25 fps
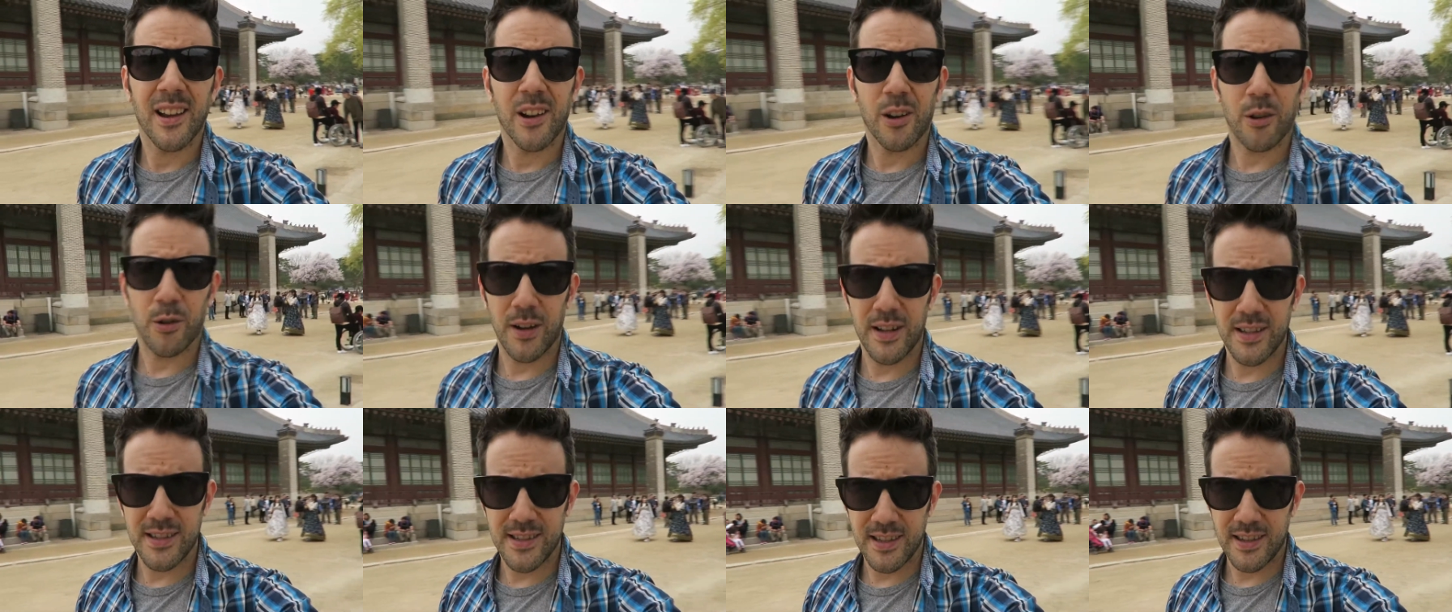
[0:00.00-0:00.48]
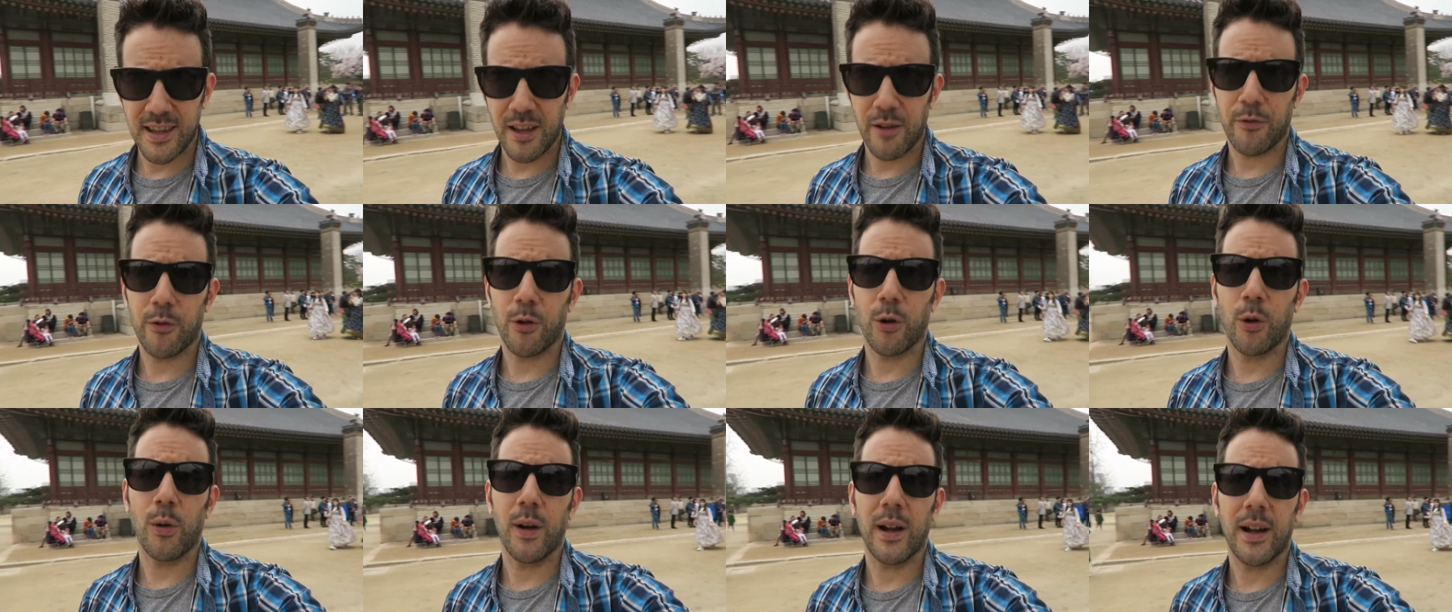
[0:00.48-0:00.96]
Koreans did that
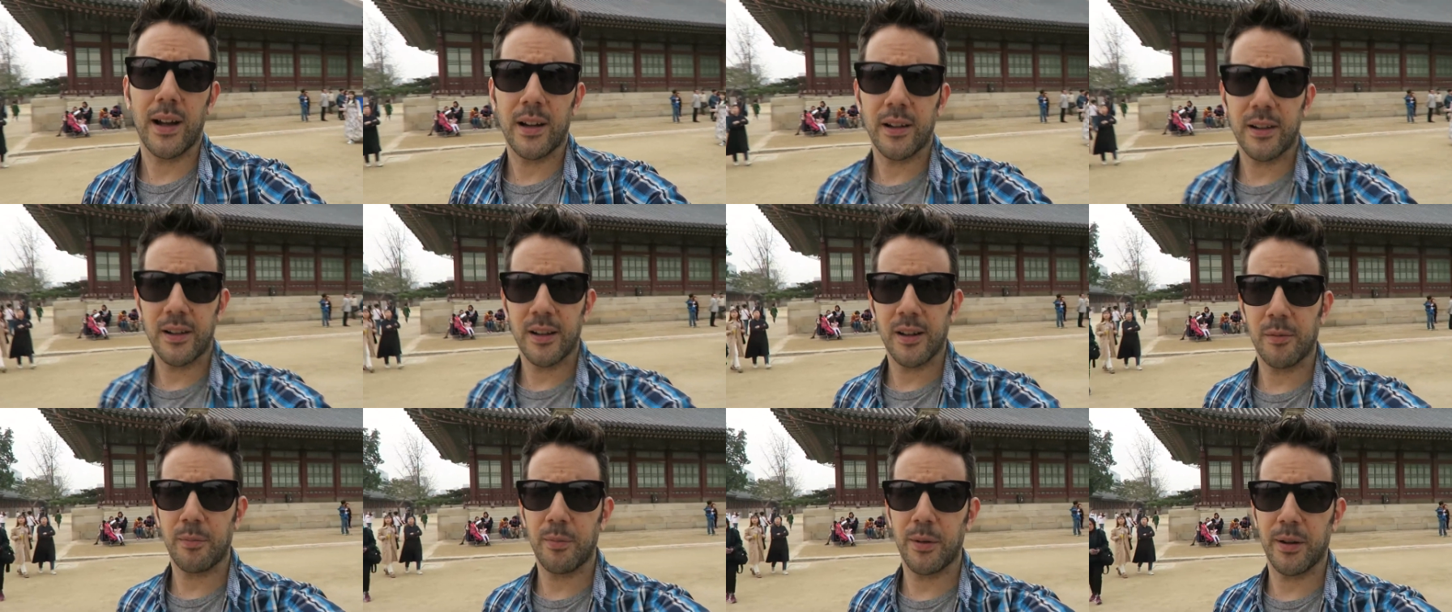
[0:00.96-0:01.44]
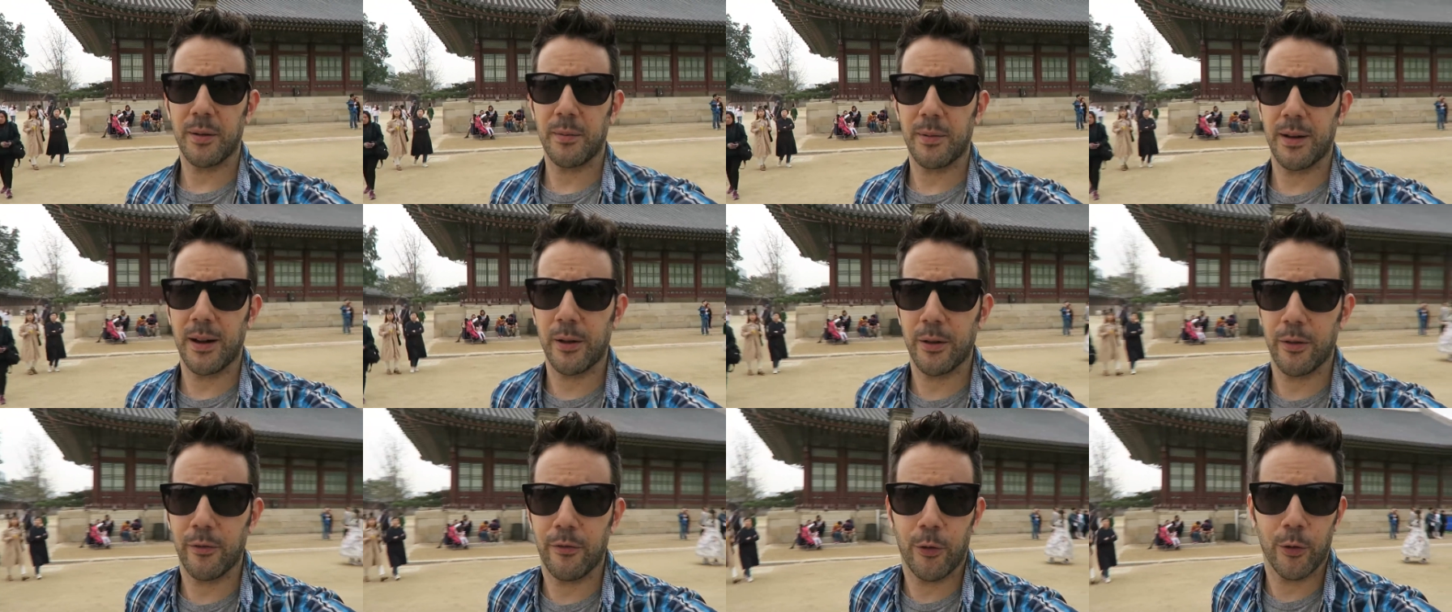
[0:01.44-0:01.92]
for a while, but
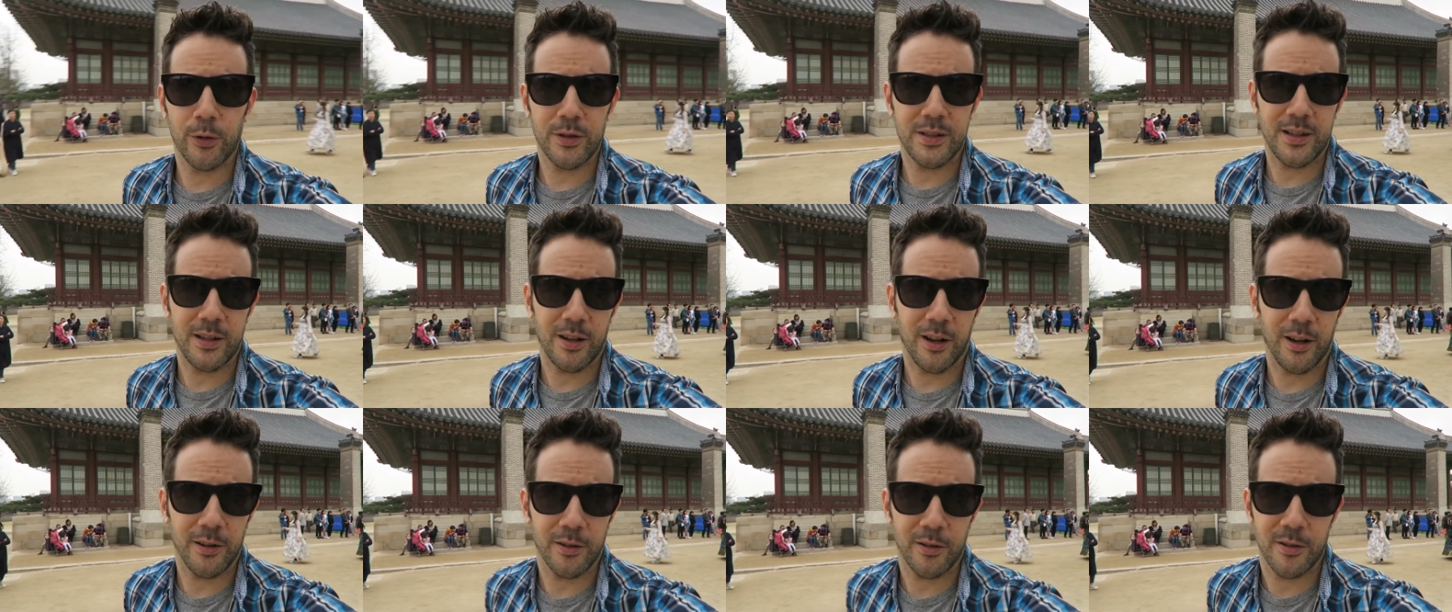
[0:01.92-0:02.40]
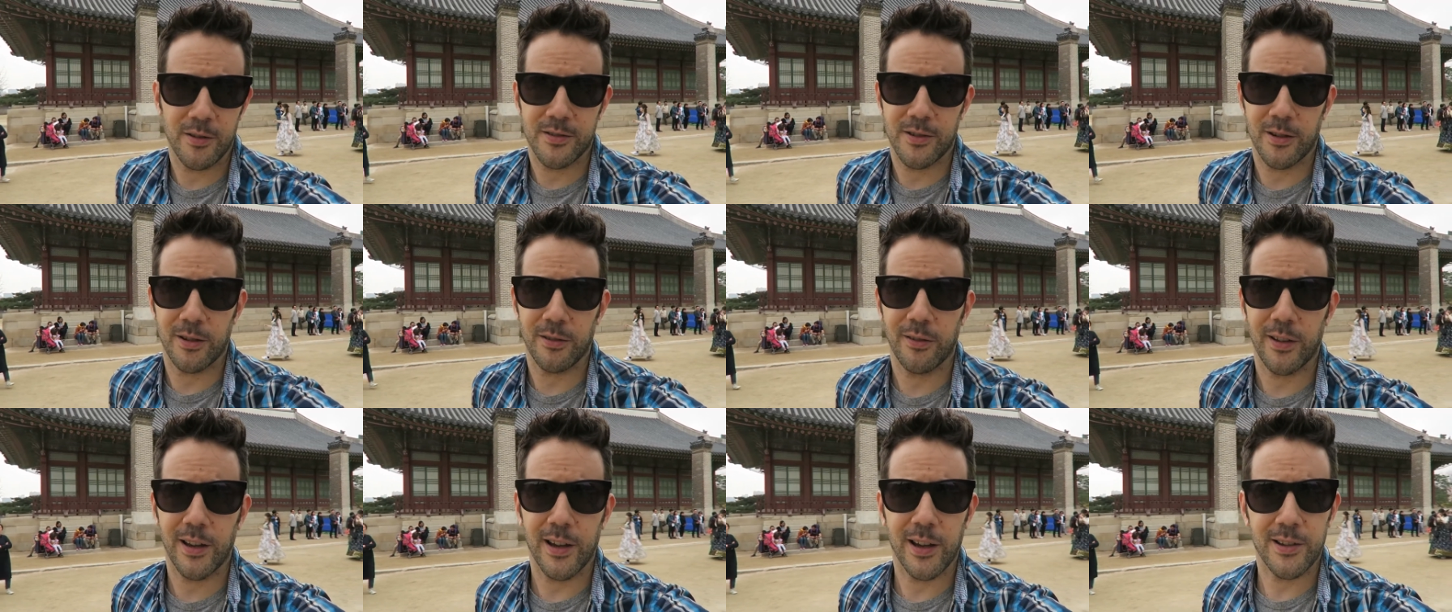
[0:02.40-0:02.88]
around the 1400s, they
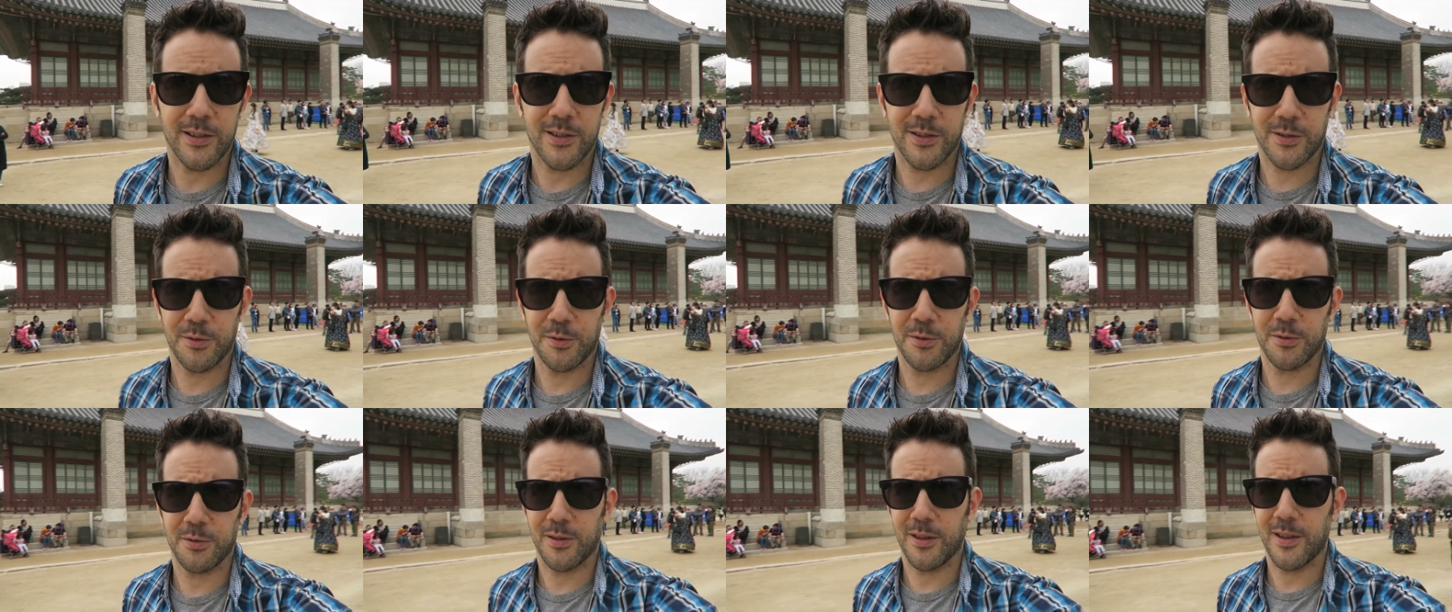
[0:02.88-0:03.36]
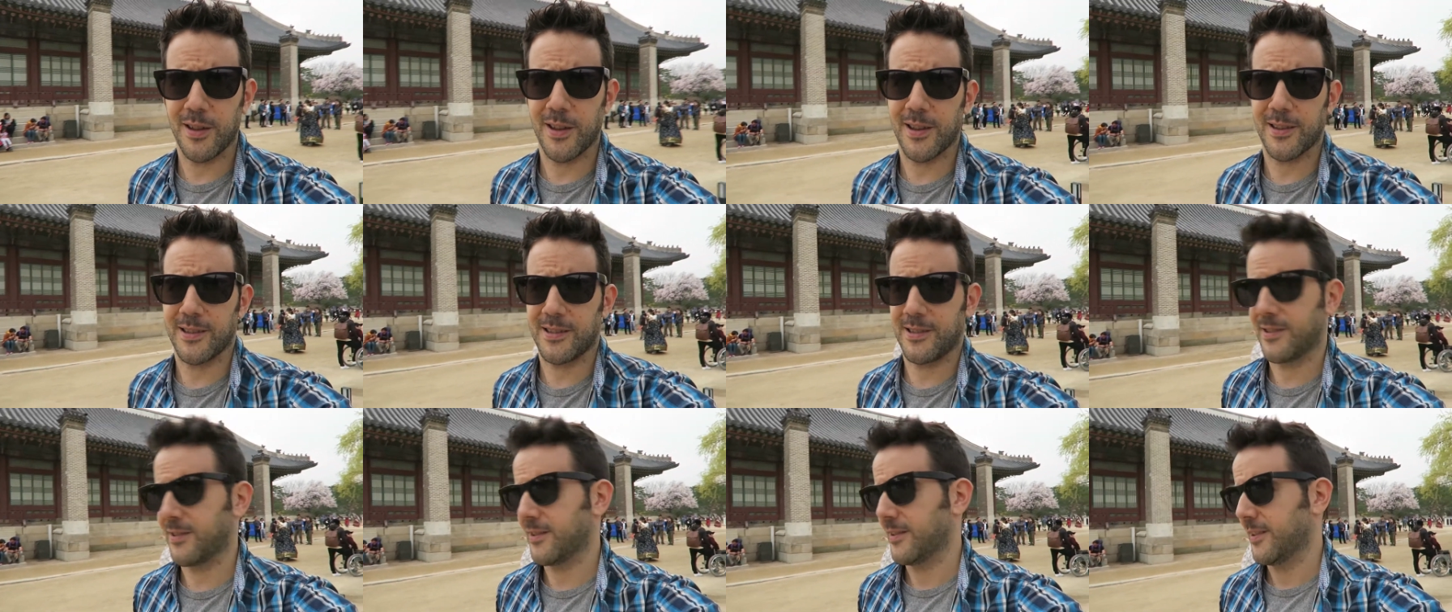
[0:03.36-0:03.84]
were like, screw
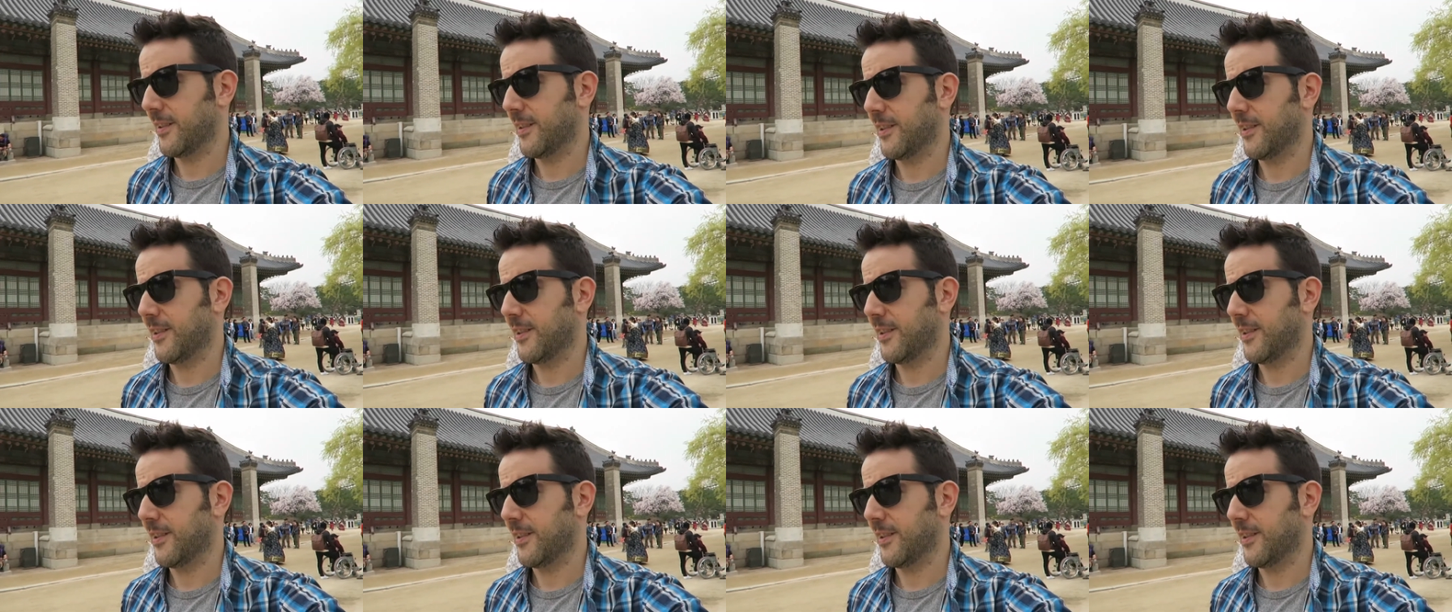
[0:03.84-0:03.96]
this.